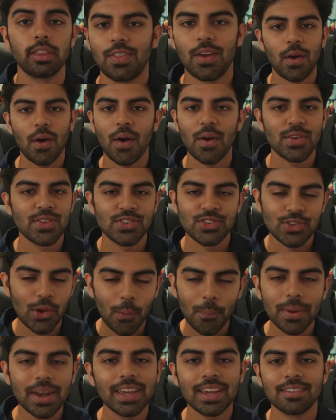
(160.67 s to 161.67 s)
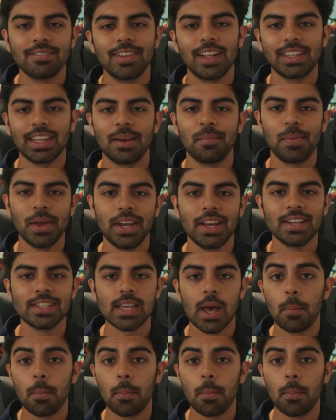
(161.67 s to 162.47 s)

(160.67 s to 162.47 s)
There are so many conflicting opinions